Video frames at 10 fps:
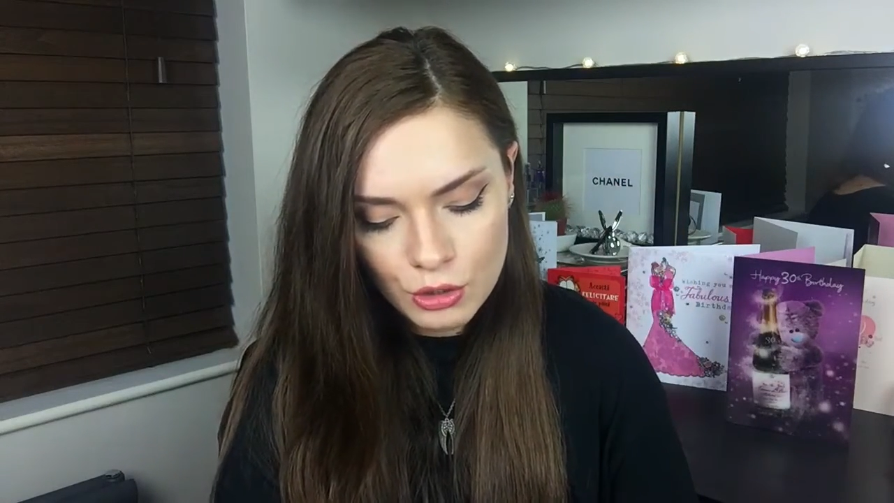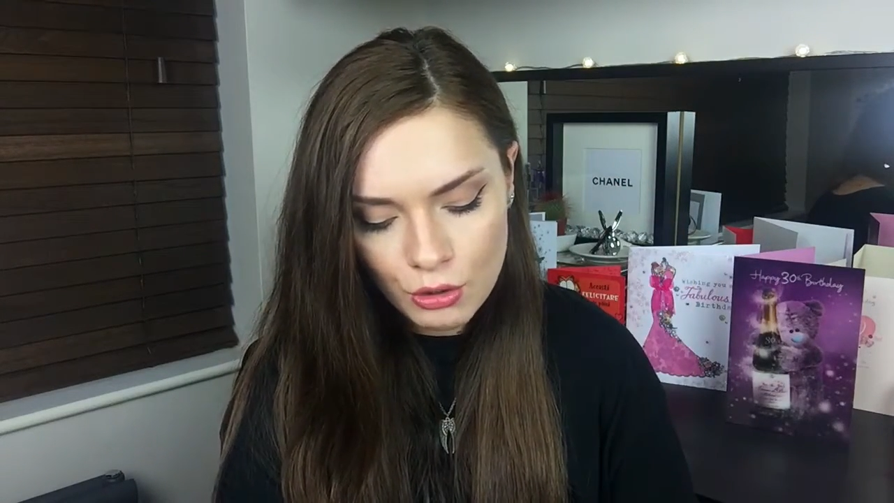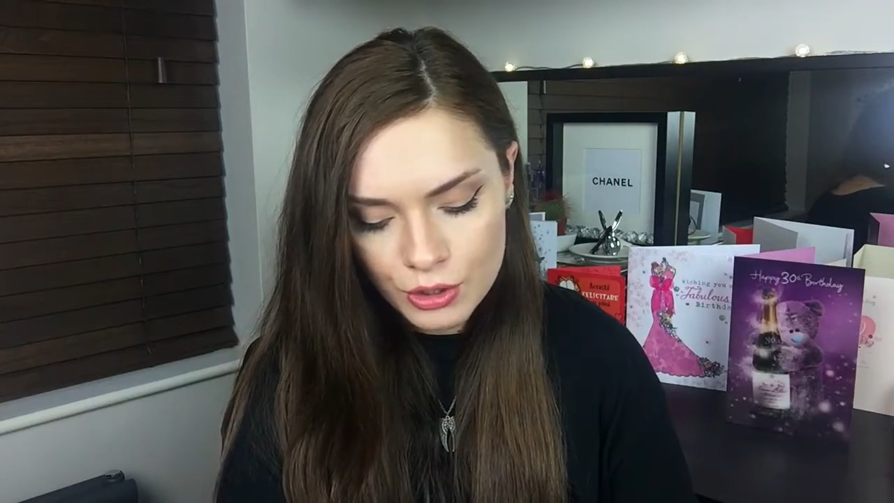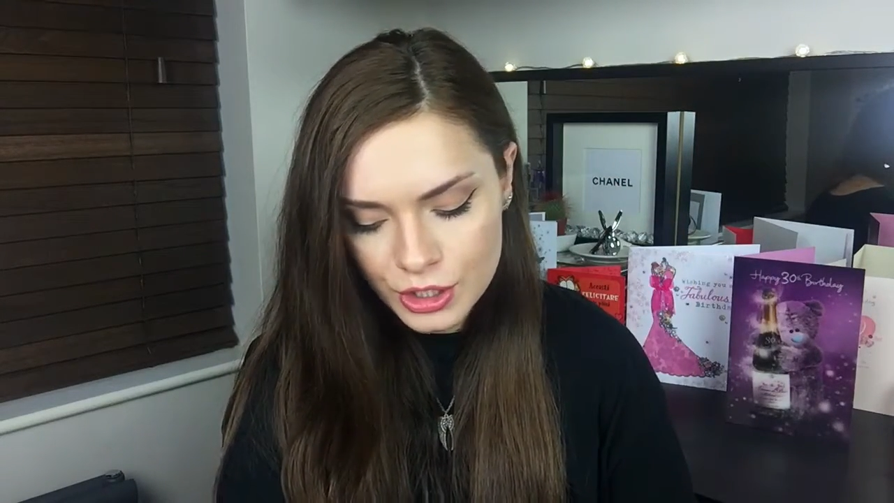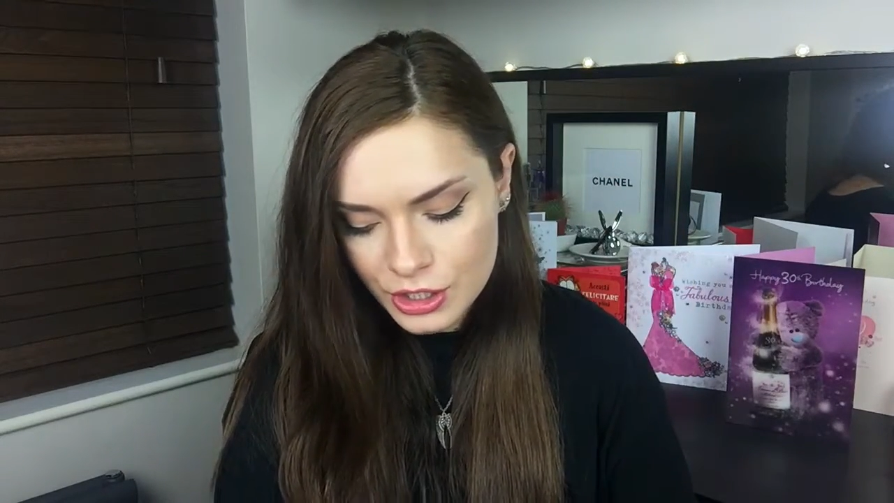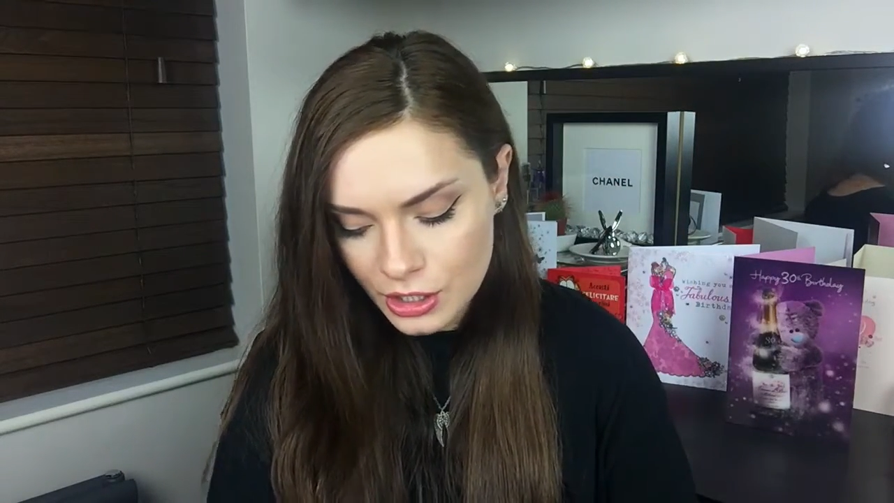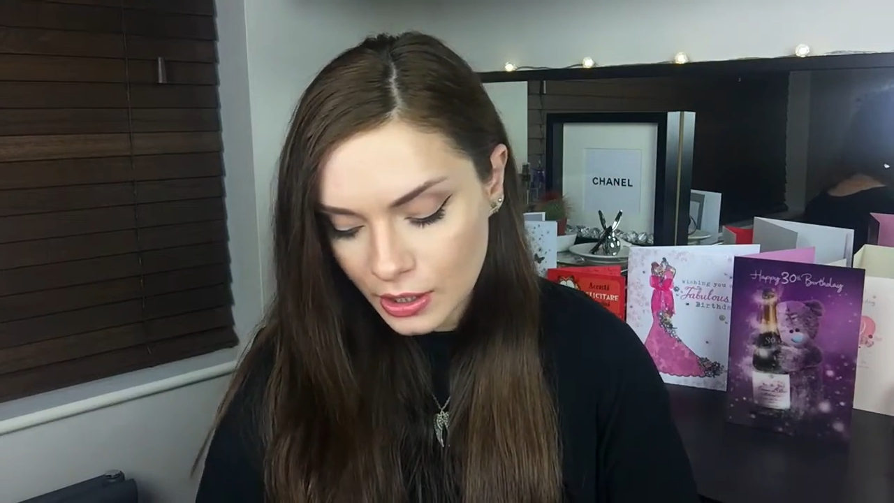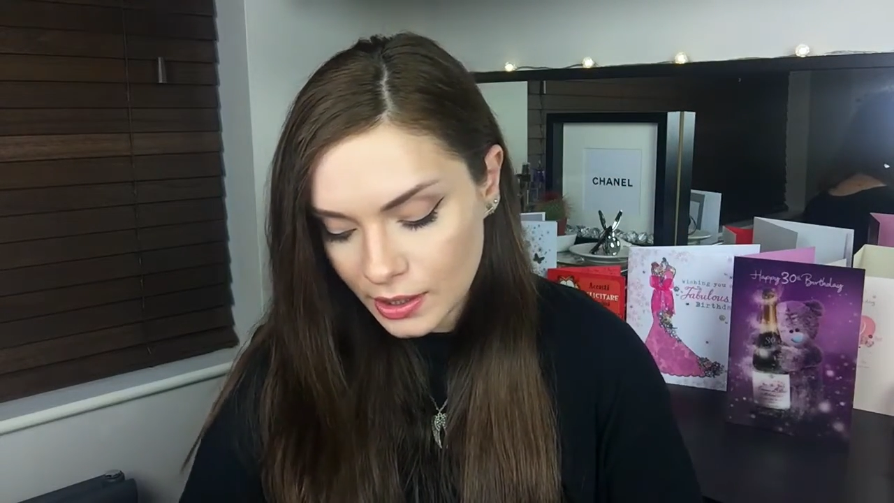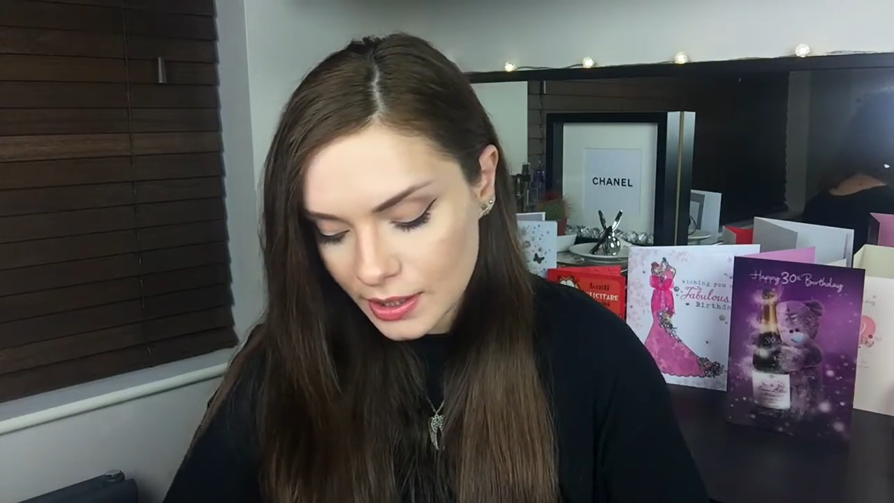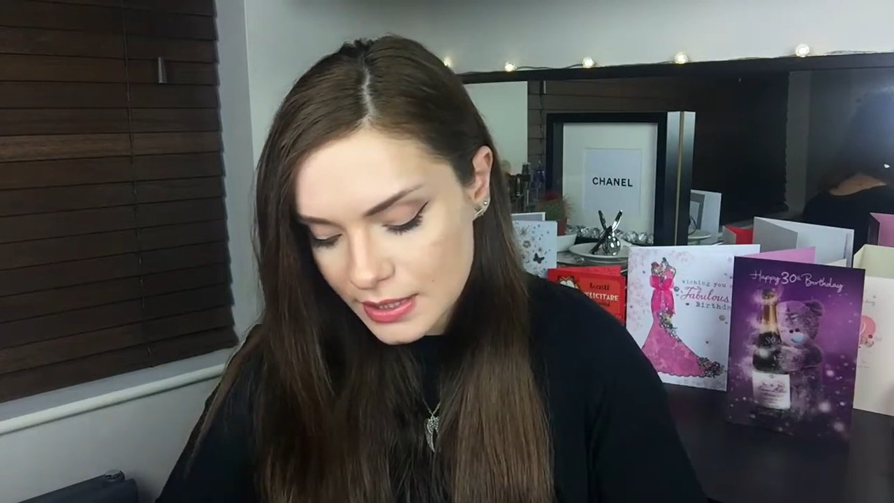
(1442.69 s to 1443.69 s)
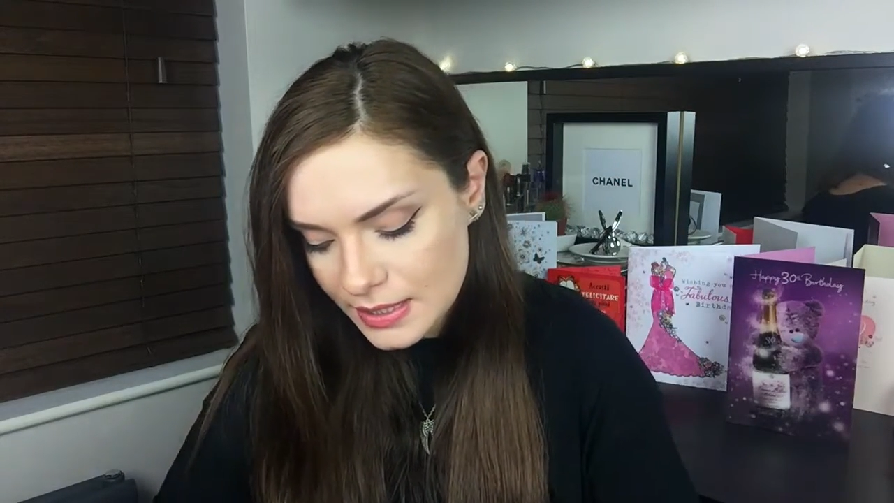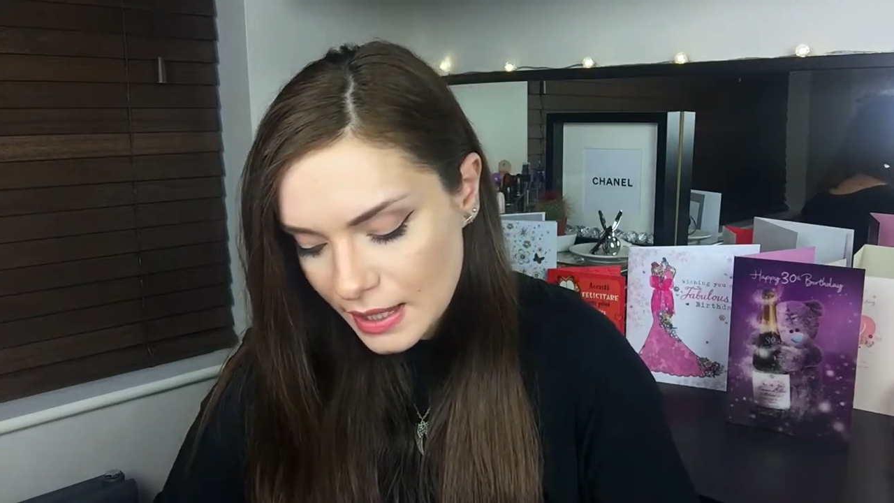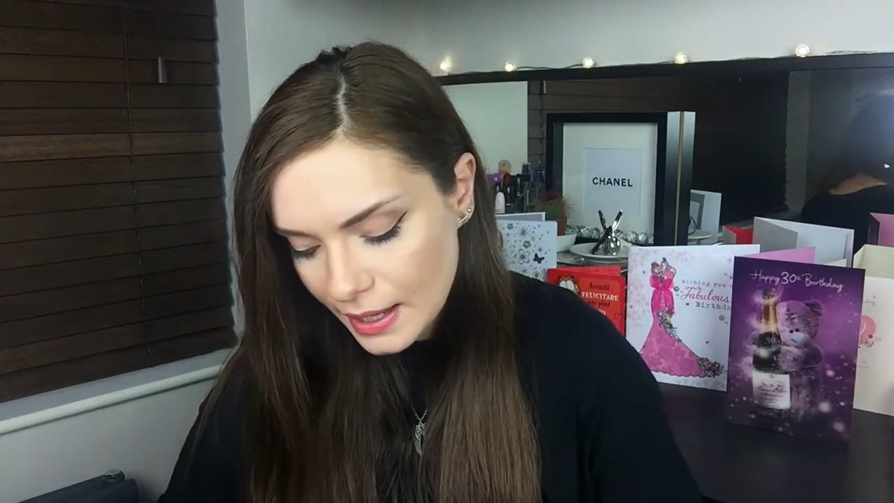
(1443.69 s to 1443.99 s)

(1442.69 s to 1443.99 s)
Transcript: gorgeous colours,